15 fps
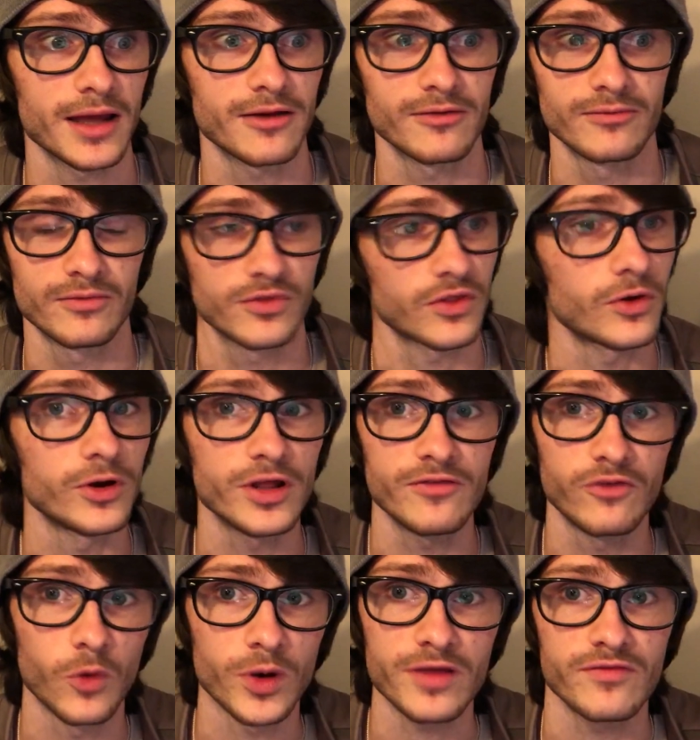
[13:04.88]
at $30,
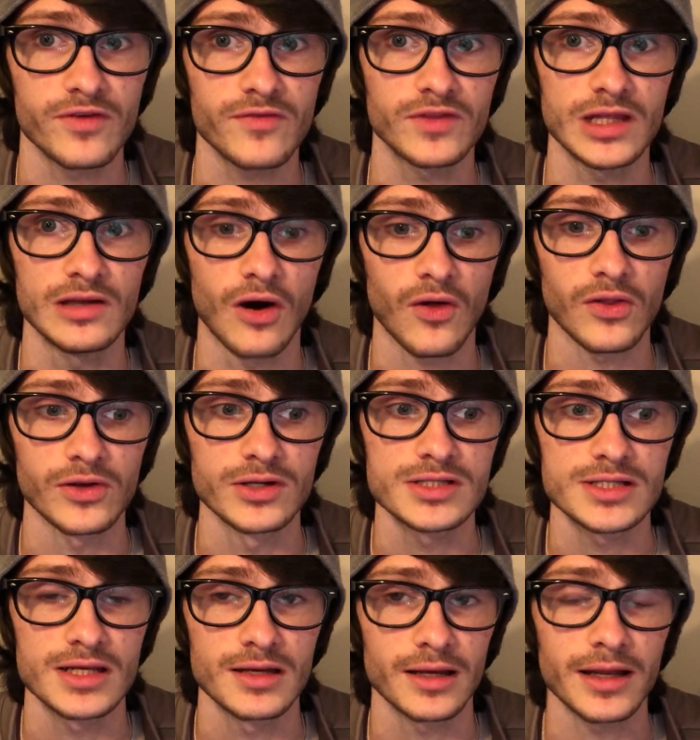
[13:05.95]
$40,
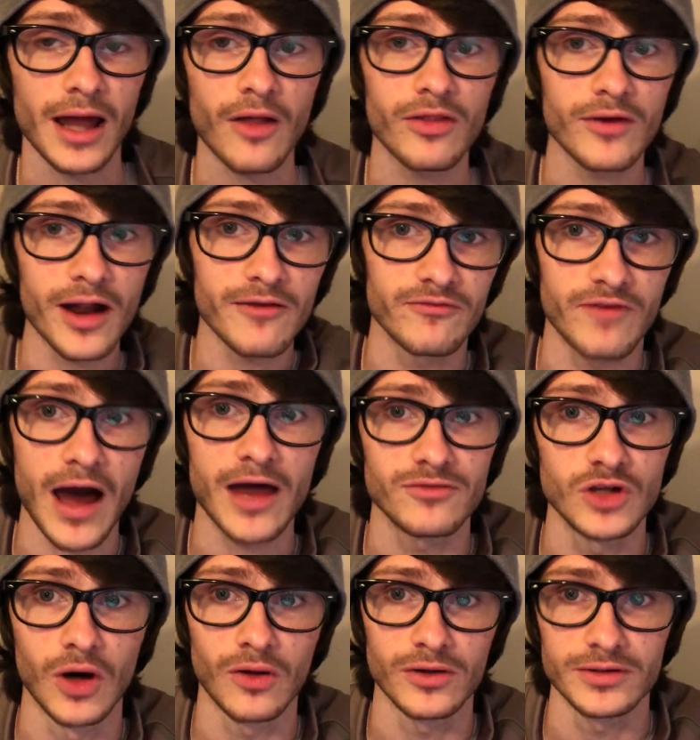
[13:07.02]
$50, and now they're at
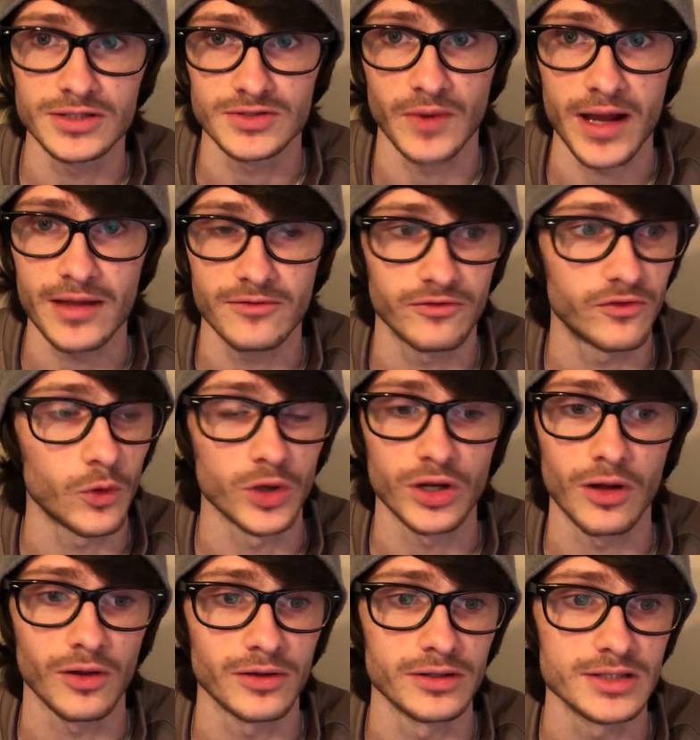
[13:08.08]
$5, right?
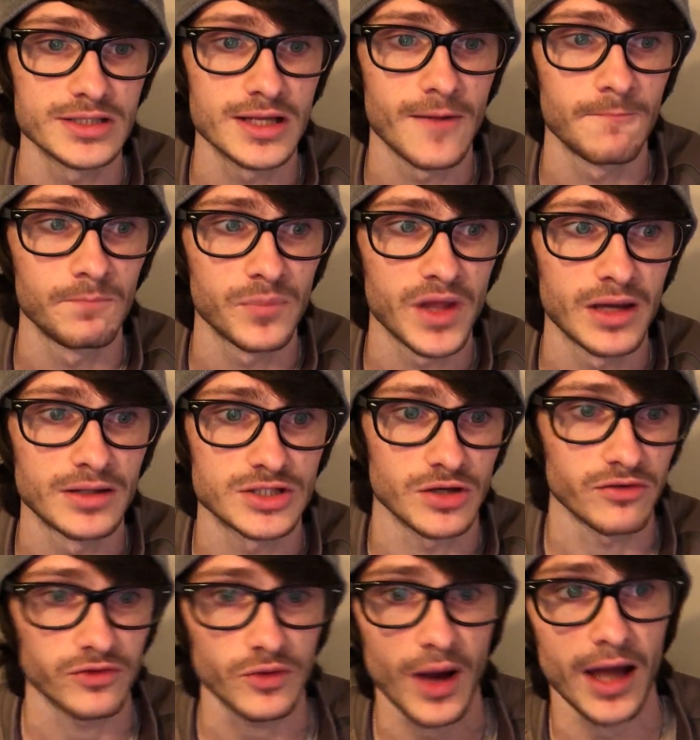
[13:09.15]
$4. So
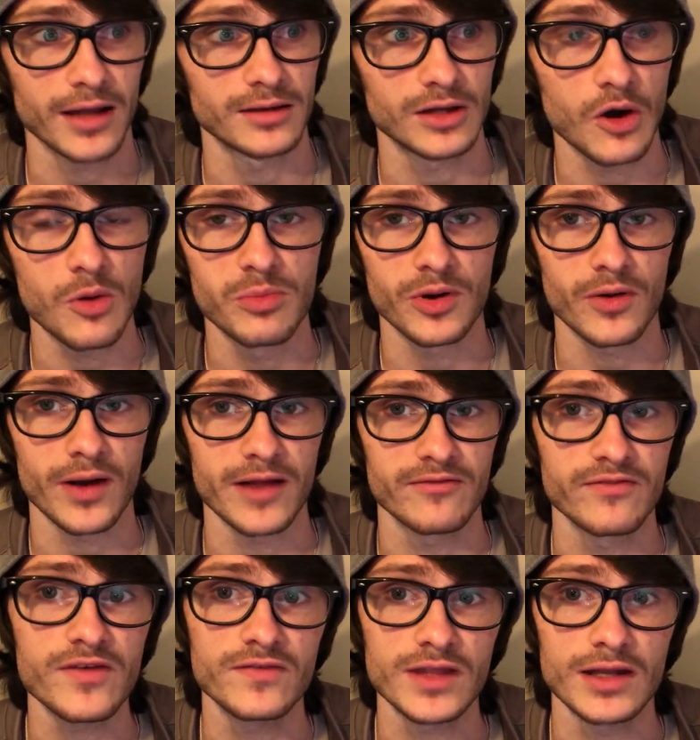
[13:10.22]
if you had GoPro at
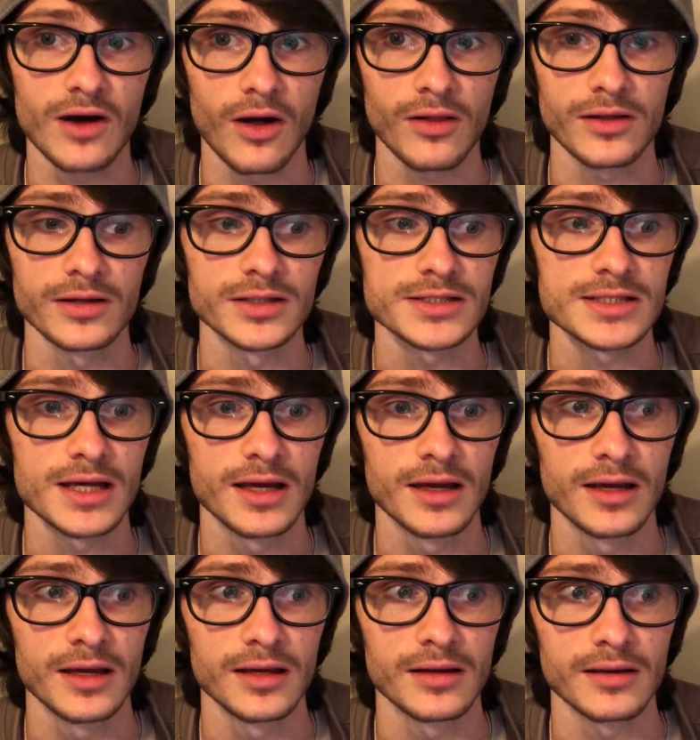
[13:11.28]
$50
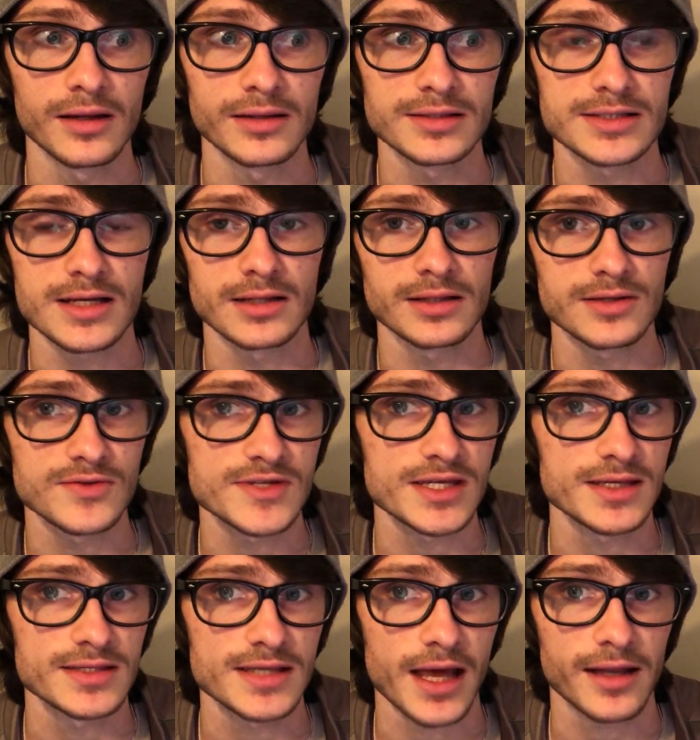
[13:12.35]
and suddenly you
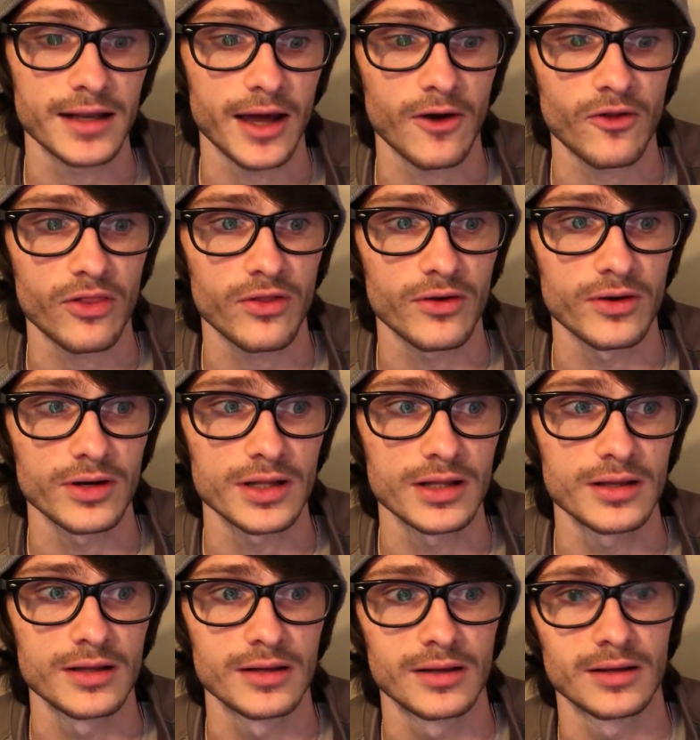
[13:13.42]
see it's at now
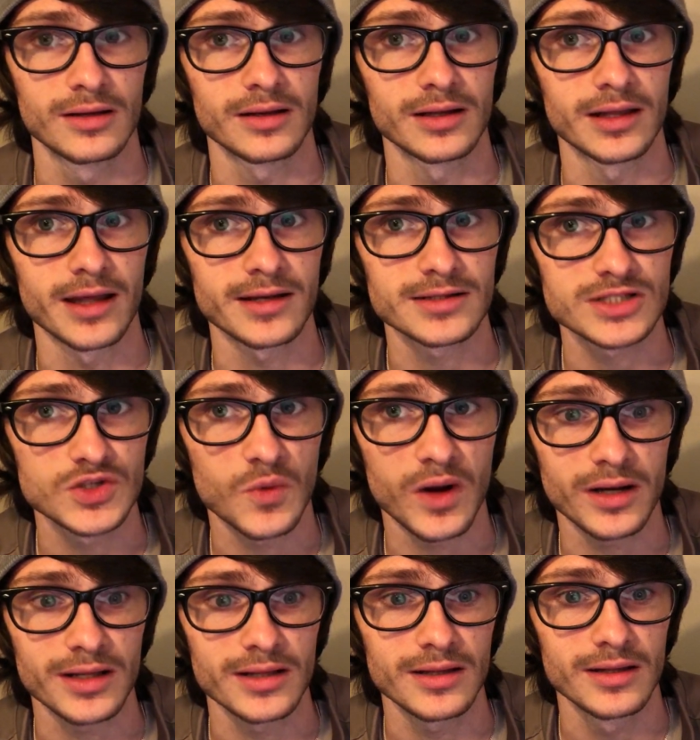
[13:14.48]
30, and then it's
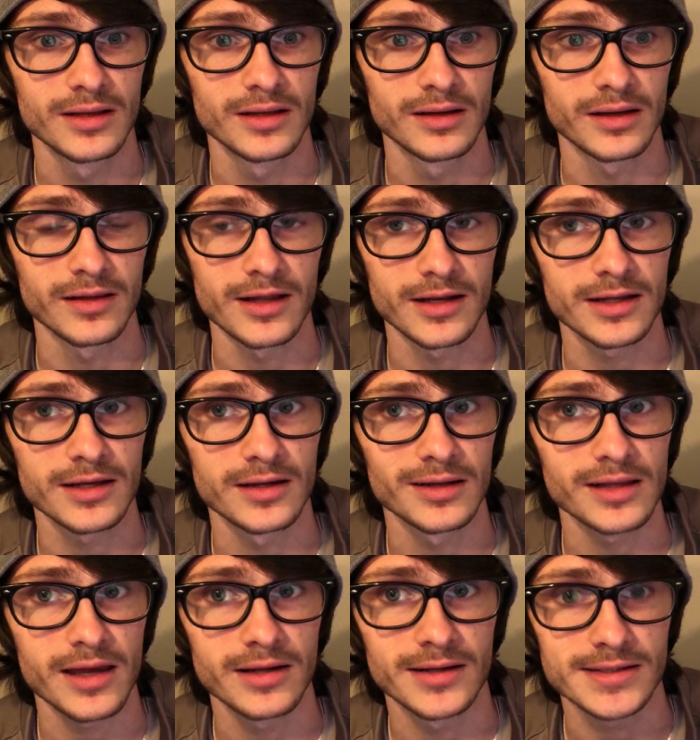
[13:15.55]
20, and then a year
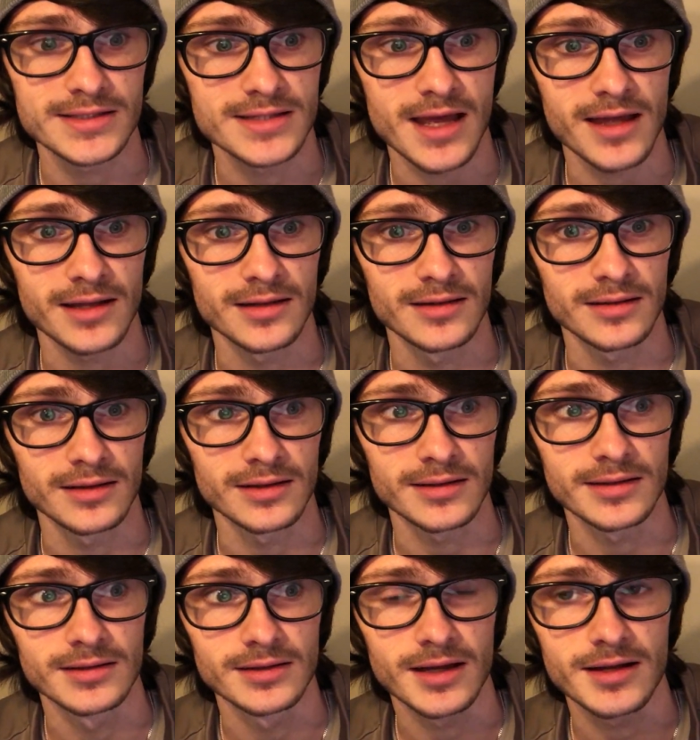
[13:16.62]
later it's 10, and a
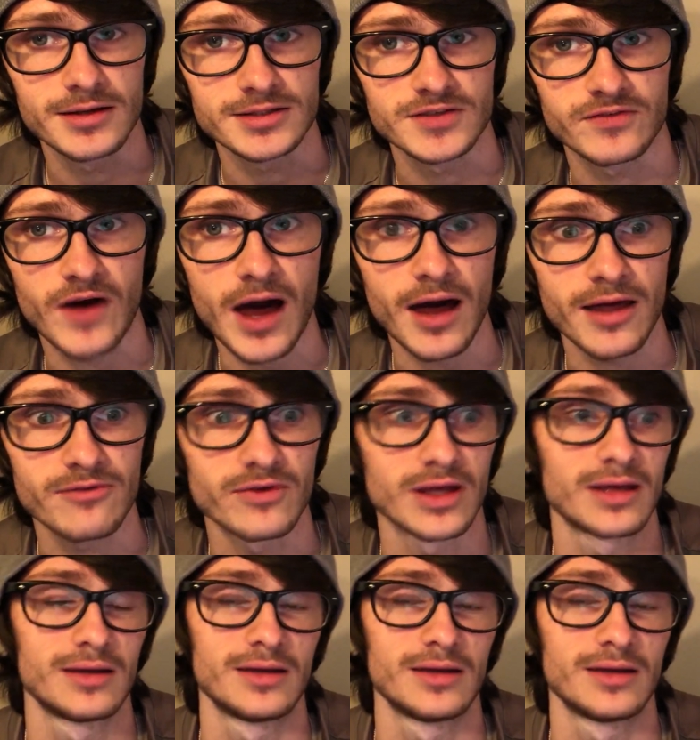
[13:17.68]
year later it's 5,